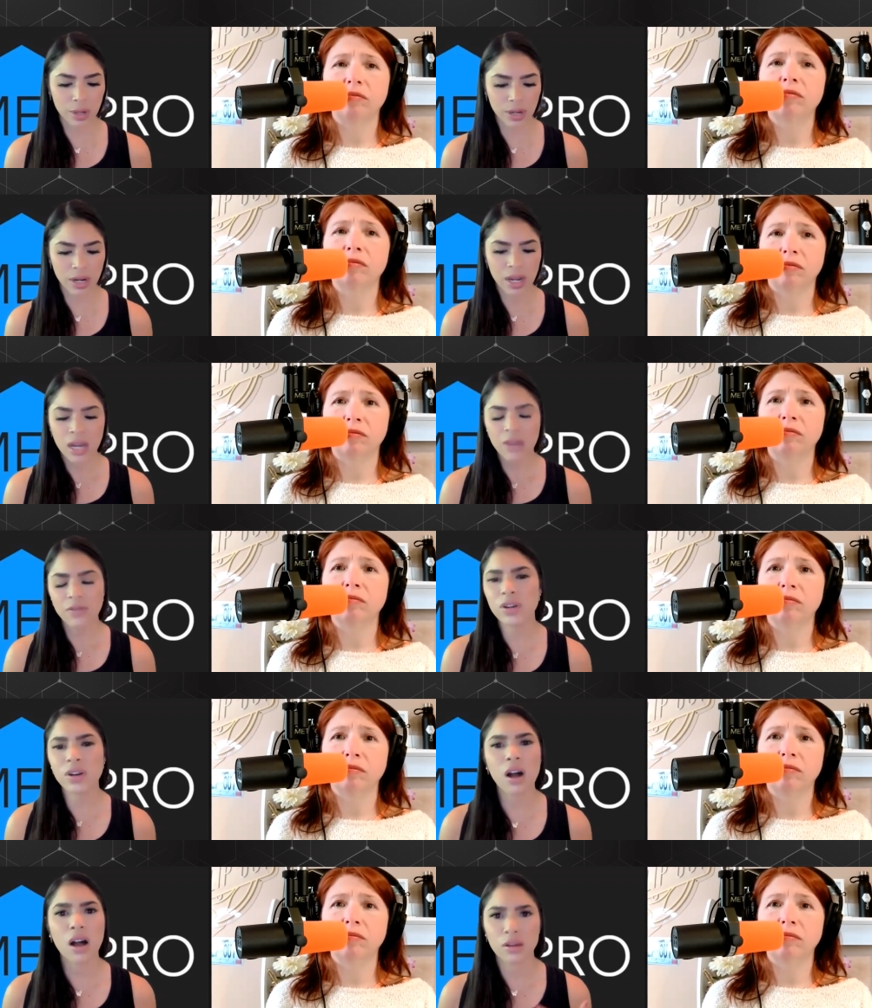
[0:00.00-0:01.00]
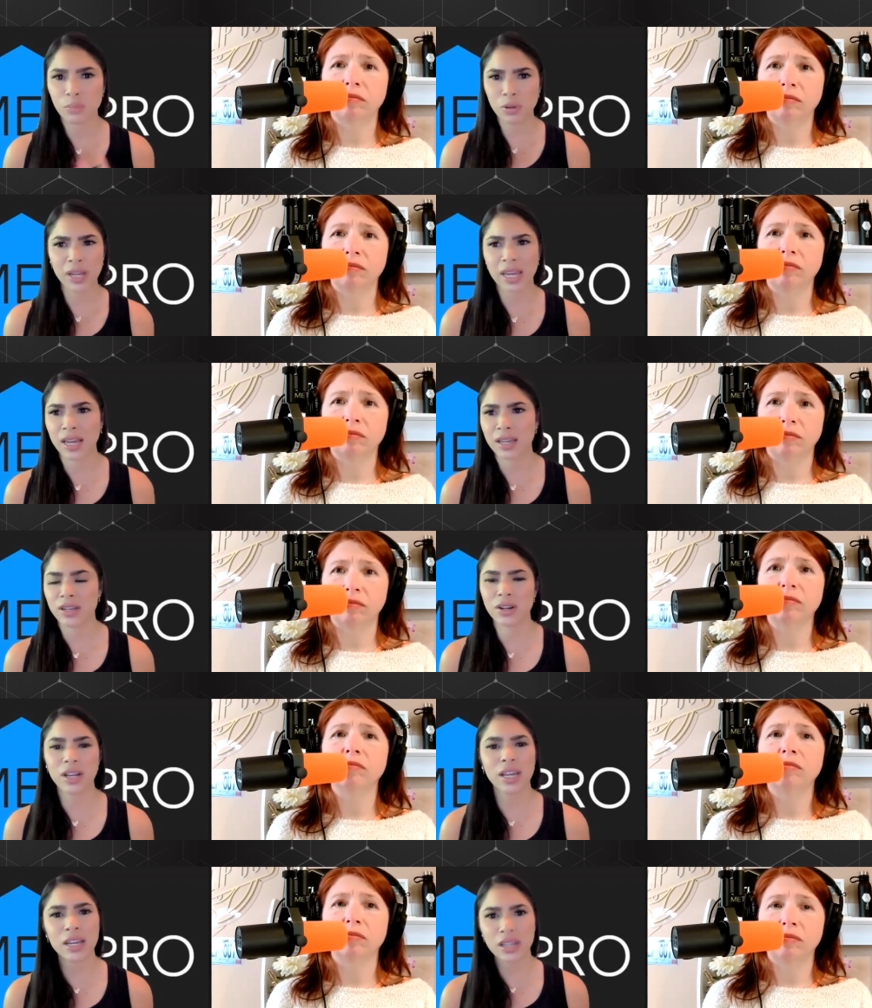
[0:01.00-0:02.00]
Speaker 1: you're if you're on plan,
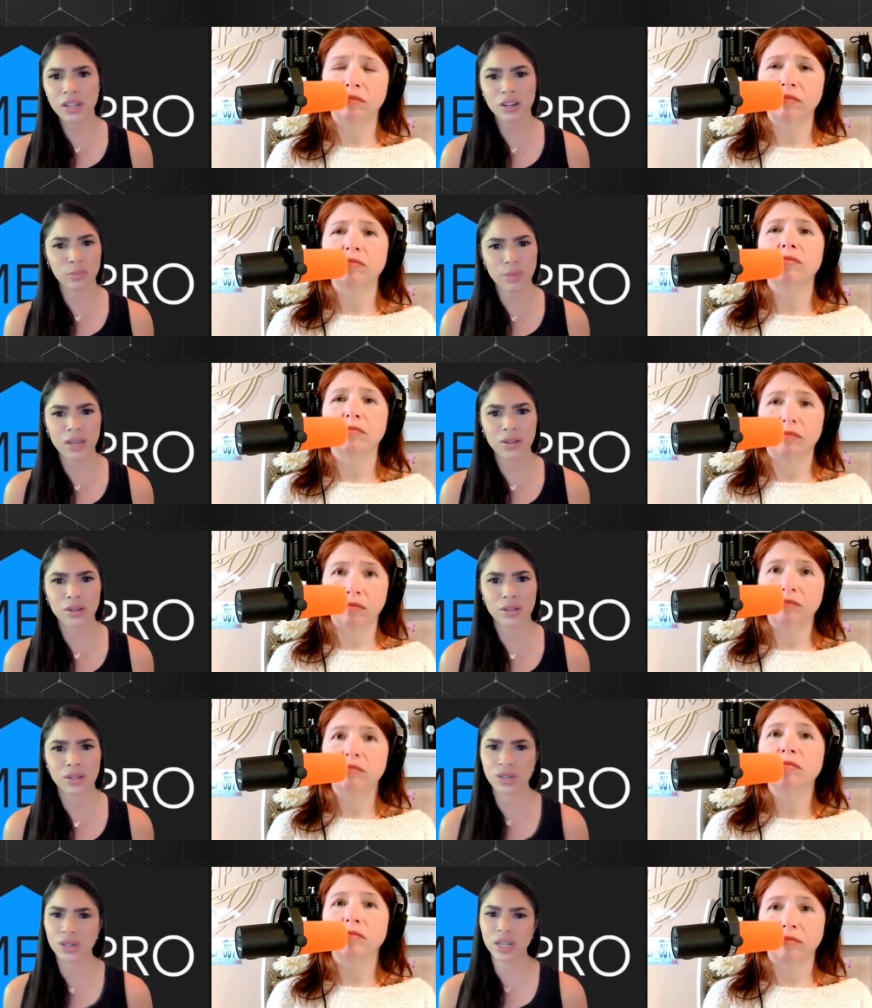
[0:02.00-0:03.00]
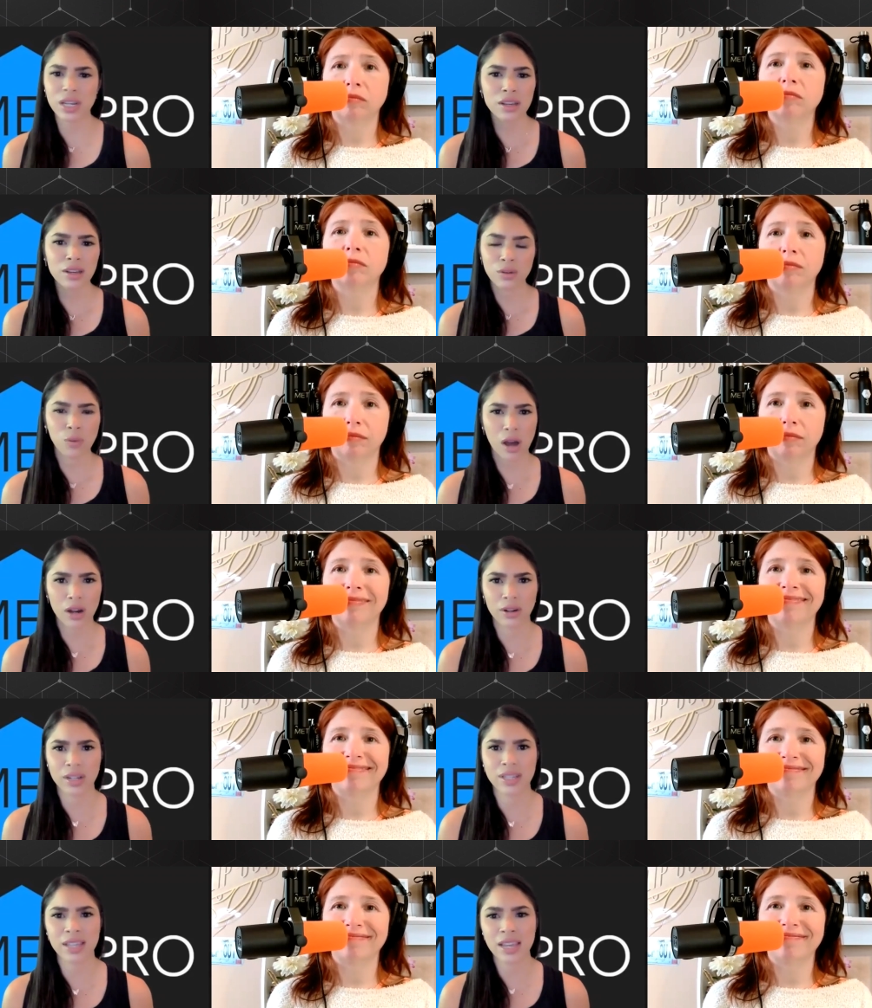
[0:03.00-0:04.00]
you're hitting your meals, you're getting your
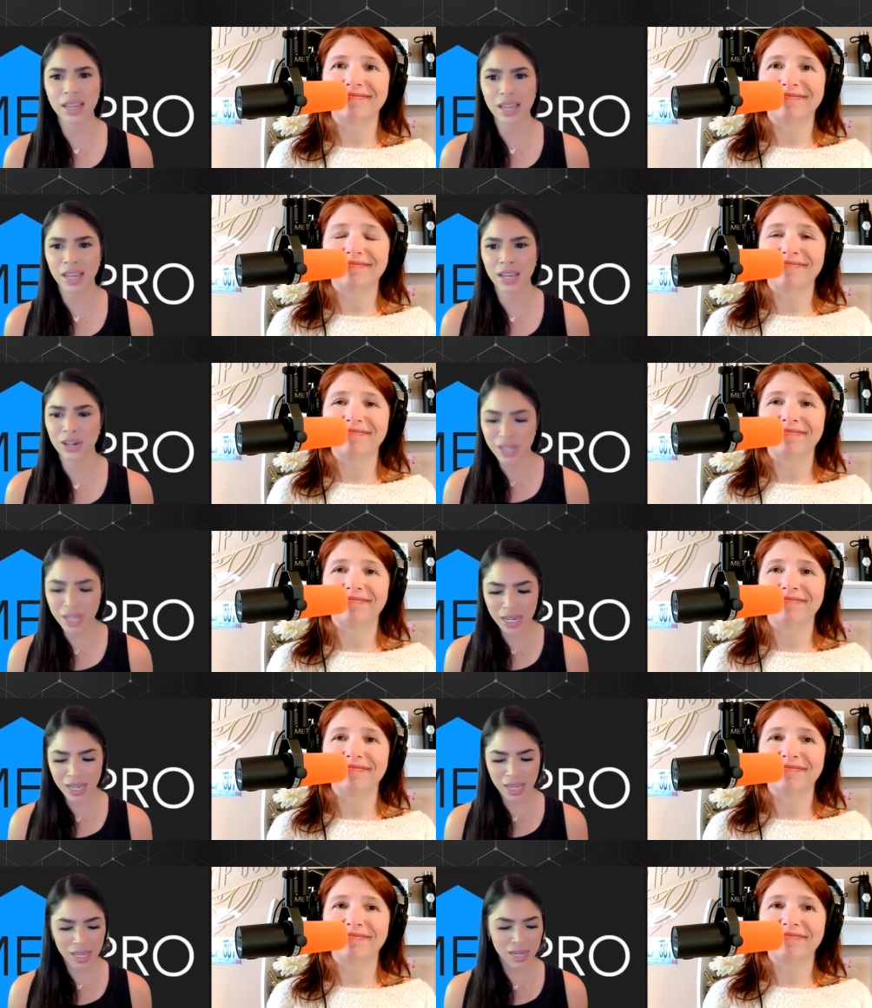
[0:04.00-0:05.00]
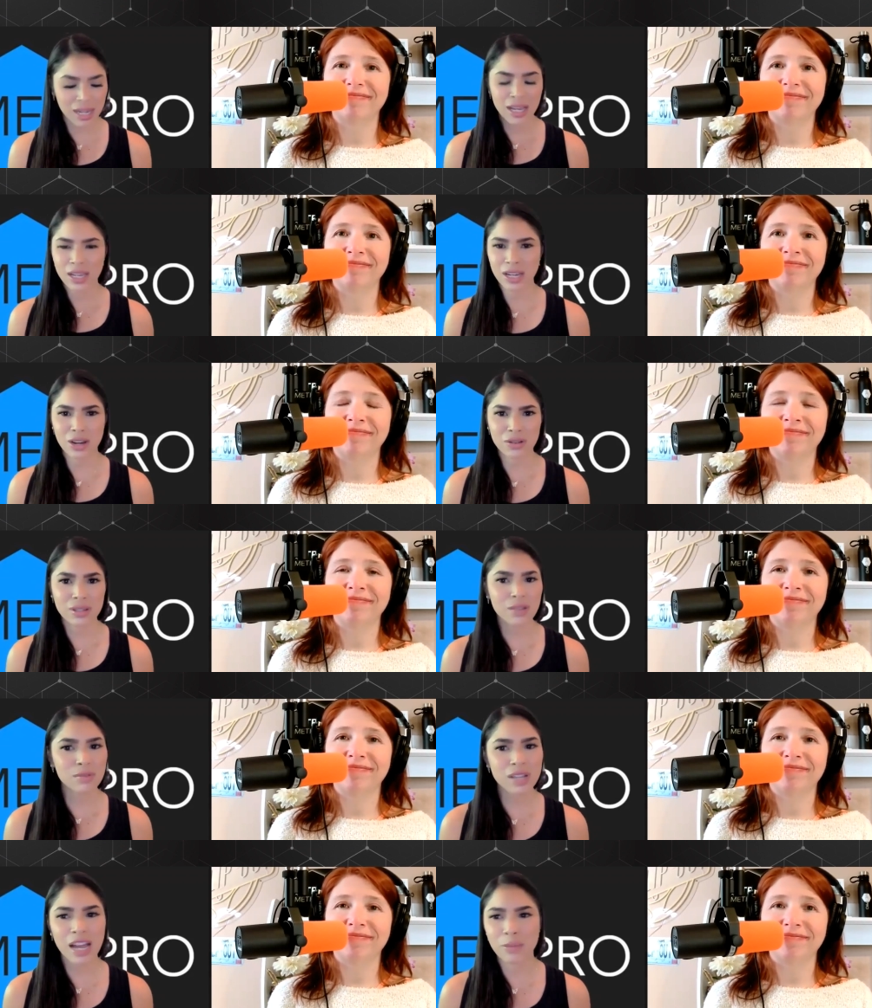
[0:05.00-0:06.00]
water intake in, you're getting in, you know,
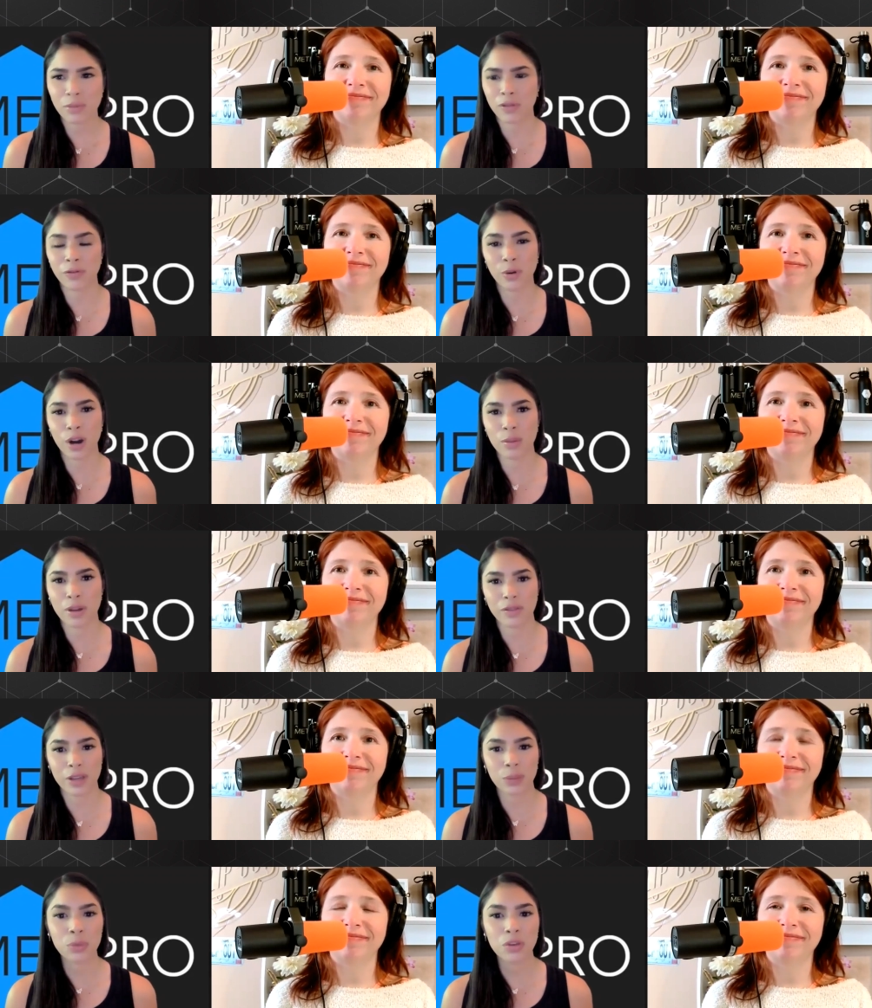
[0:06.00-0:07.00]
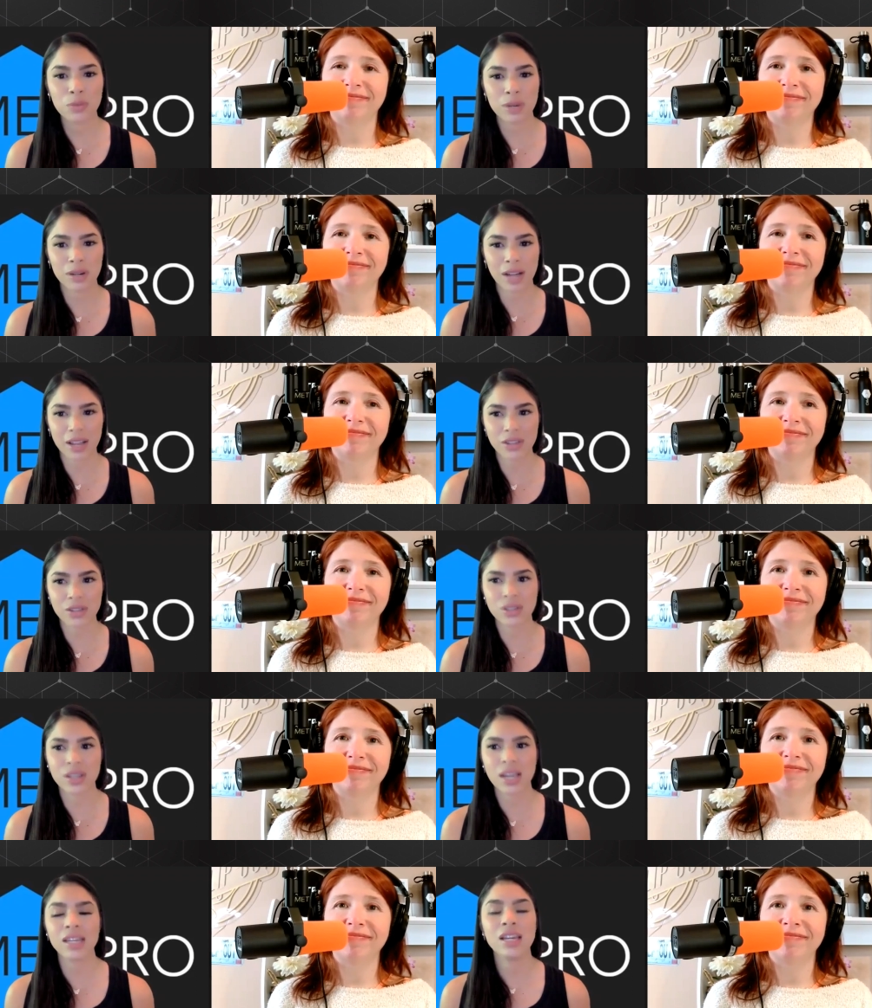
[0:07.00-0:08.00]
some type or form of like movement or
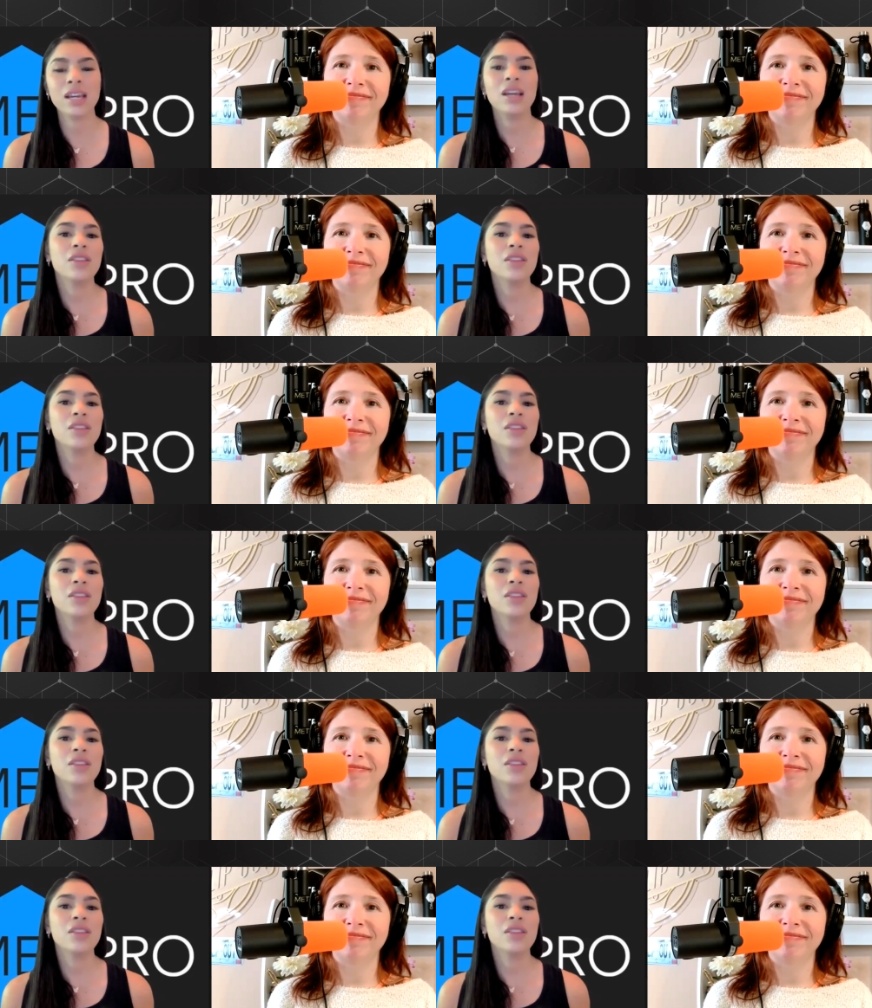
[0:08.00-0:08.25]
exercise.